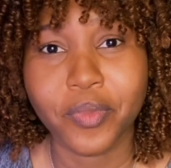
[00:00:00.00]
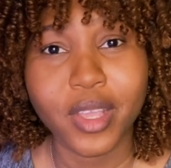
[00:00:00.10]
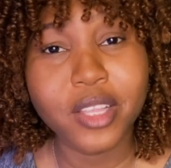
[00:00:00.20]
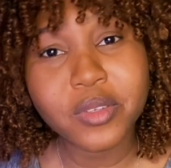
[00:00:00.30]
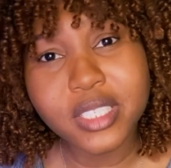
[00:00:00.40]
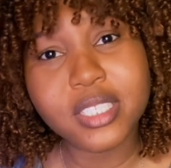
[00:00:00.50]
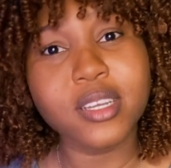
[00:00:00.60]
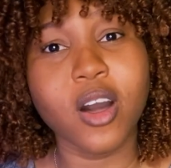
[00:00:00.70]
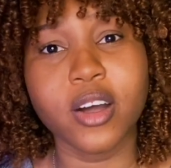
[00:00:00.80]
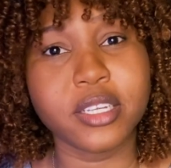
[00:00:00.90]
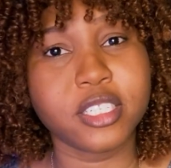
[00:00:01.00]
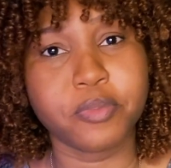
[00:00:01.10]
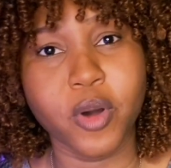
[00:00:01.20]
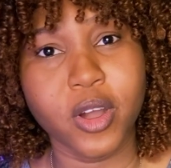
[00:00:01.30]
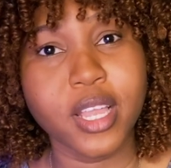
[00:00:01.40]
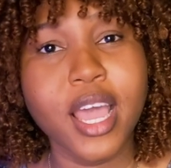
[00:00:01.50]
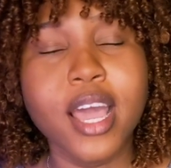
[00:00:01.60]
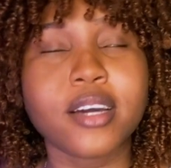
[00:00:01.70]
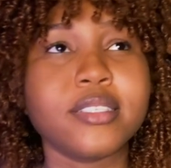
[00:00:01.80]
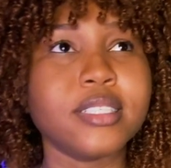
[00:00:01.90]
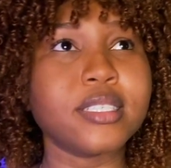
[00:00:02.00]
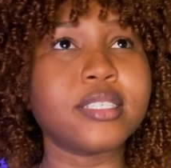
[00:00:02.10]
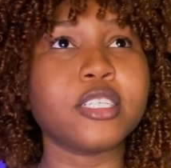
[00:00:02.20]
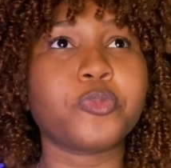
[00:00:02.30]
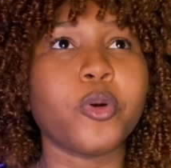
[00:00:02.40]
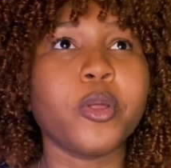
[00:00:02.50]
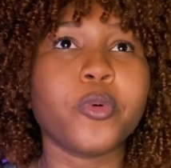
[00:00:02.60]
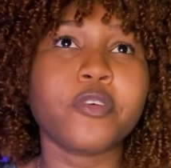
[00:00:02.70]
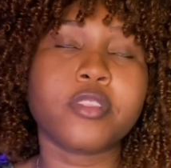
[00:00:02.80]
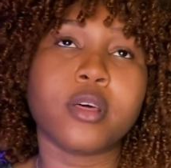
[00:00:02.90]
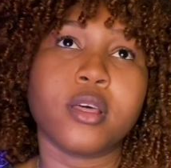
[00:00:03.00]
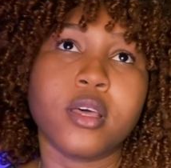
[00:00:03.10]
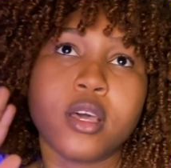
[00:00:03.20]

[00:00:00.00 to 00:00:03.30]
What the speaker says: This is the hardest part. Consistency is probably one of the